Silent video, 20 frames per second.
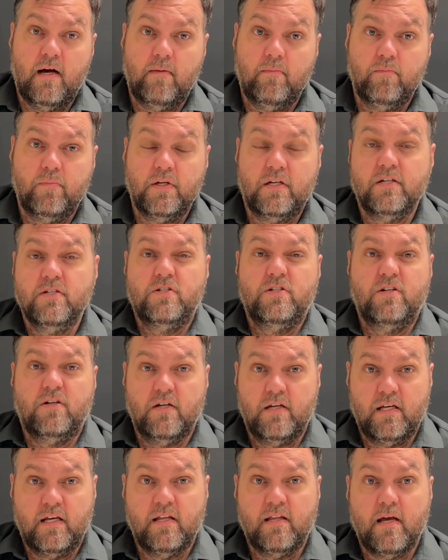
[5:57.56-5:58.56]
because you're
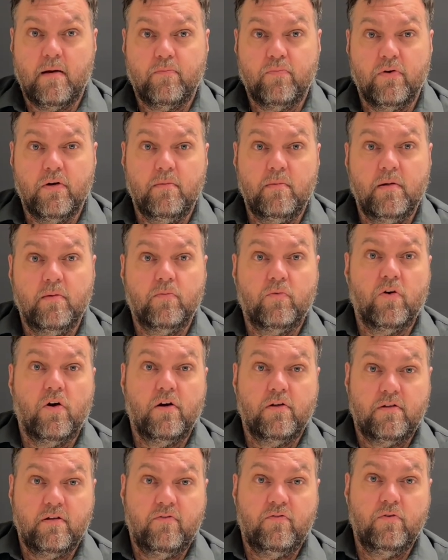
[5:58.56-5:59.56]
going to get that premium
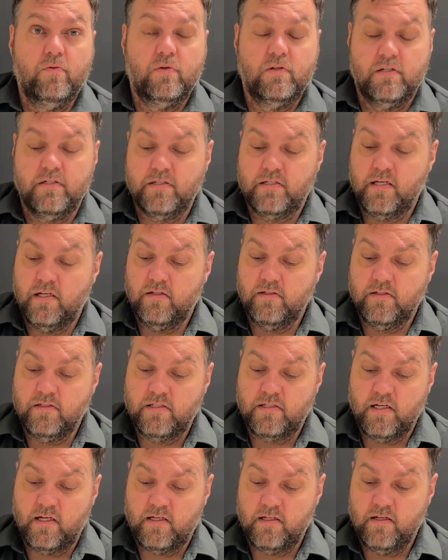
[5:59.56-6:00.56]
growth if you wanted to sell on the
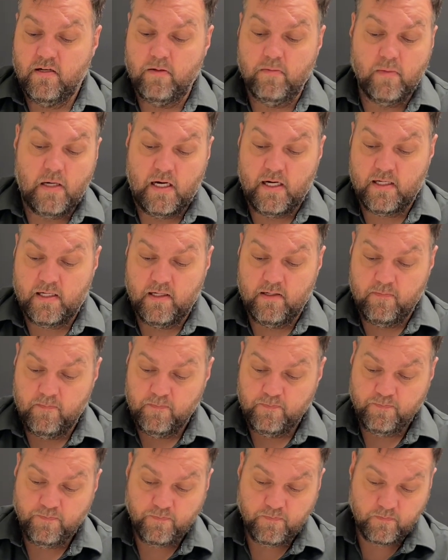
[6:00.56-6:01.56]
secondary market.
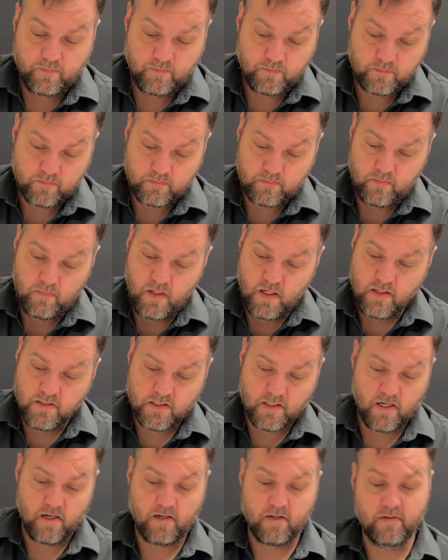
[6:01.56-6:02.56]

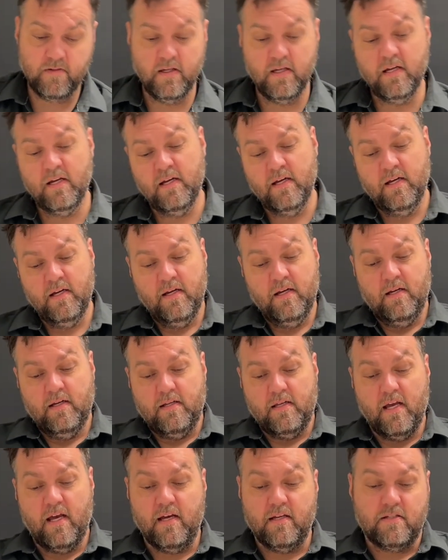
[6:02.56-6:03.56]
So
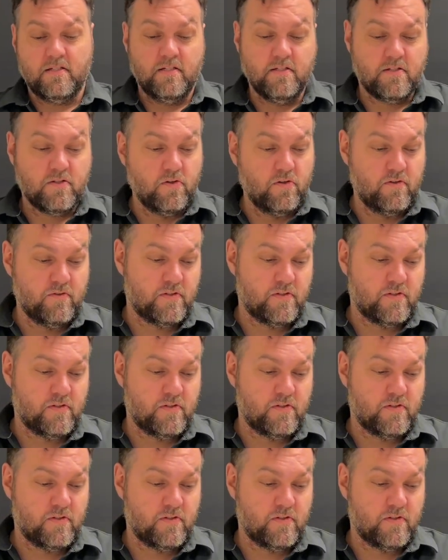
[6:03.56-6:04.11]
yeah, to sort of